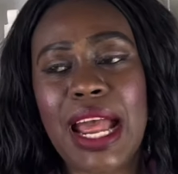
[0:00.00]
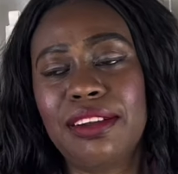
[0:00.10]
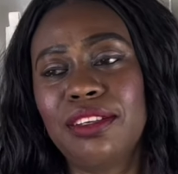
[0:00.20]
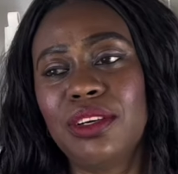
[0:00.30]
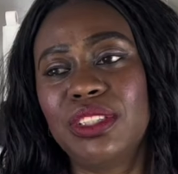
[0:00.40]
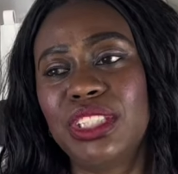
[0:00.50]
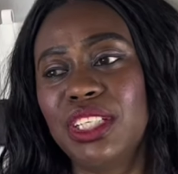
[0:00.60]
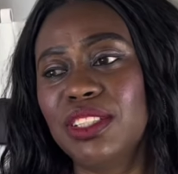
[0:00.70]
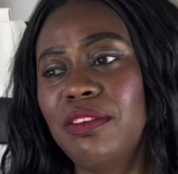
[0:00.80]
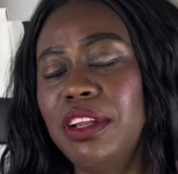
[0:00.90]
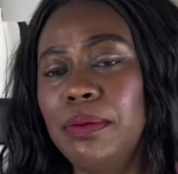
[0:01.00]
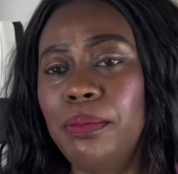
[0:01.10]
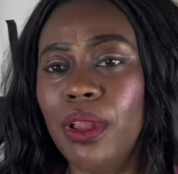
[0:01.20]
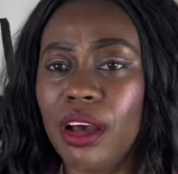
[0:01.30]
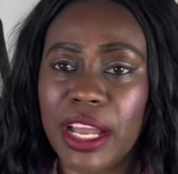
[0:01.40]
I don't know, she does not really
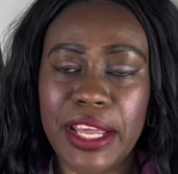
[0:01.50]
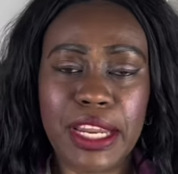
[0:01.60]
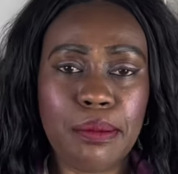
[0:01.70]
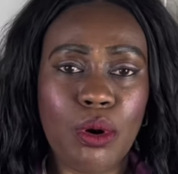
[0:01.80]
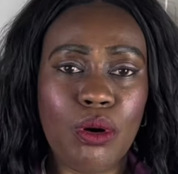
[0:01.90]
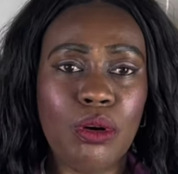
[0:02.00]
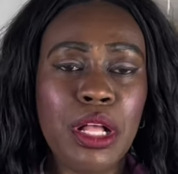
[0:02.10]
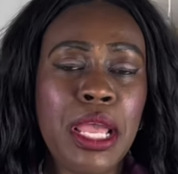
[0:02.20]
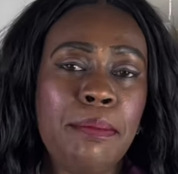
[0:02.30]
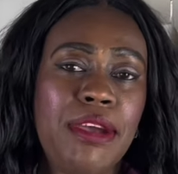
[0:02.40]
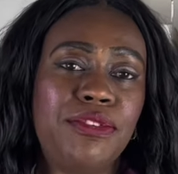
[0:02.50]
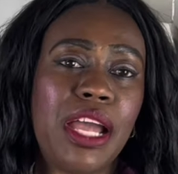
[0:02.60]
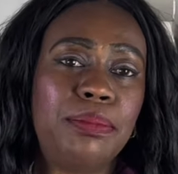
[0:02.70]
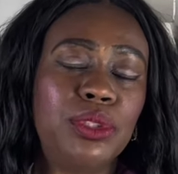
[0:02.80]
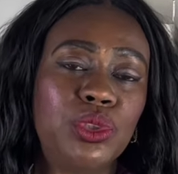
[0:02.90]
blog anymore, but if you're
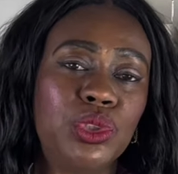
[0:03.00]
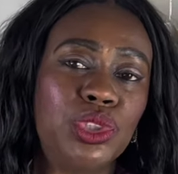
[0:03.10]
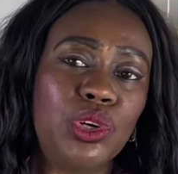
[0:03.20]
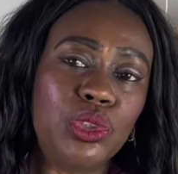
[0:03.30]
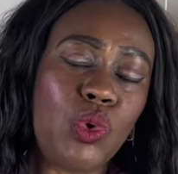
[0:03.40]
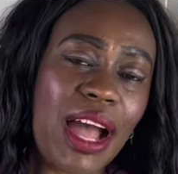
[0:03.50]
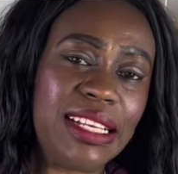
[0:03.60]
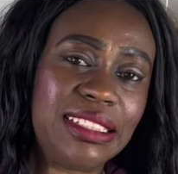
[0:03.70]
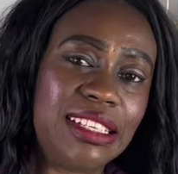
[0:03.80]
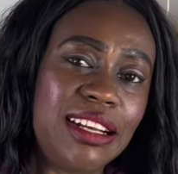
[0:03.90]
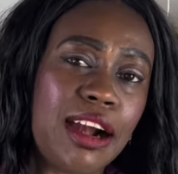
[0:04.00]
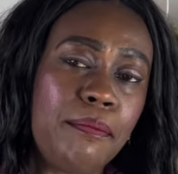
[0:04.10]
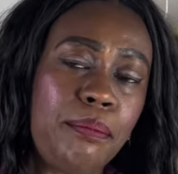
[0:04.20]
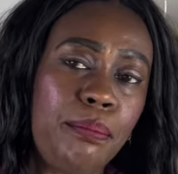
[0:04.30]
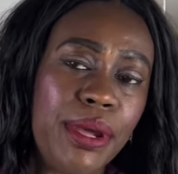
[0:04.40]
able to go to her
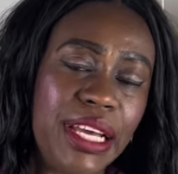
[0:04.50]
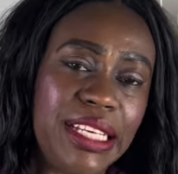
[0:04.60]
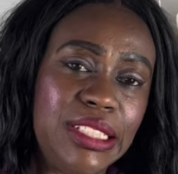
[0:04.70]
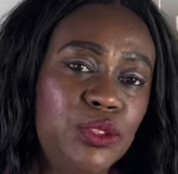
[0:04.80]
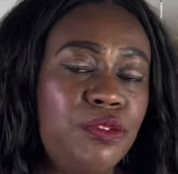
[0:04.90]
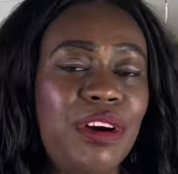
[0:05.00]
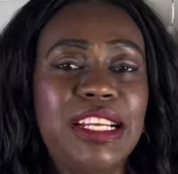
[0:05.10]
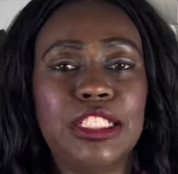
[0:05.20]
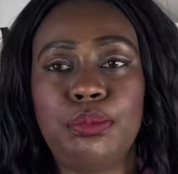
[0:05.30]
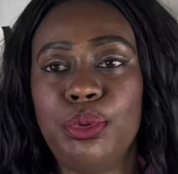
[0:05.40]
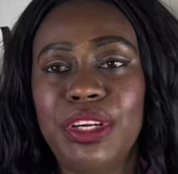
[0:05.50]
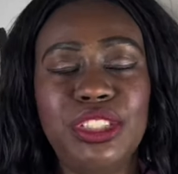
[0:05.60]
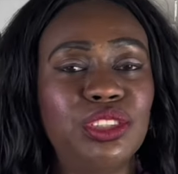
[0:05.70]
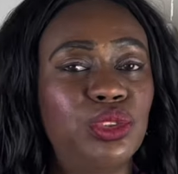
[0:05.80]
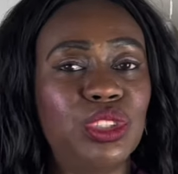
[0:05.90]
Instagram page, you'll find
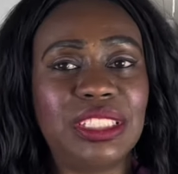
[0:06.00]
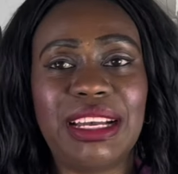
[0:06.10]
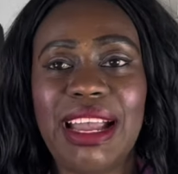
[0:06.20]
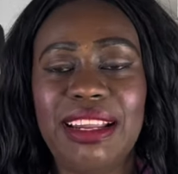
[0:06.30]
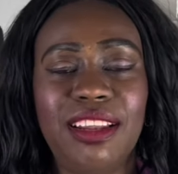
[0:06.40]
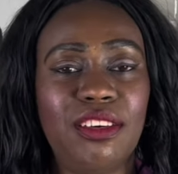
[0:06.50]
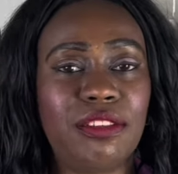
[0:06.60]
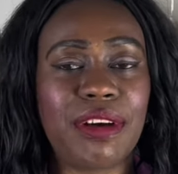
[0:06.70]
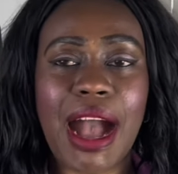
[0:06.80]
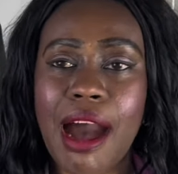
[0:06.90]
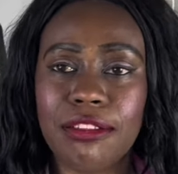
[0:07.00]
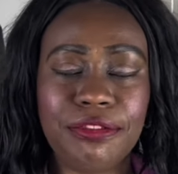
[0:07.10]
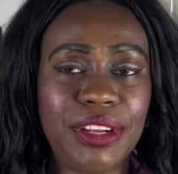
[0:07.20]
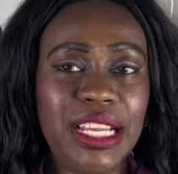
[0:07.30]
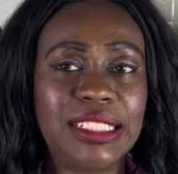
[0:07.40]
inspiration to style a lot of
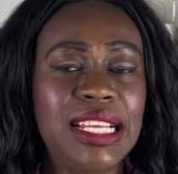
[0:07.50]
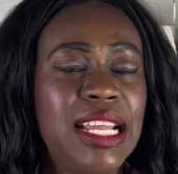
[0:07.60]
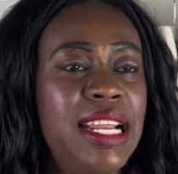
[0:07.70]
outfit.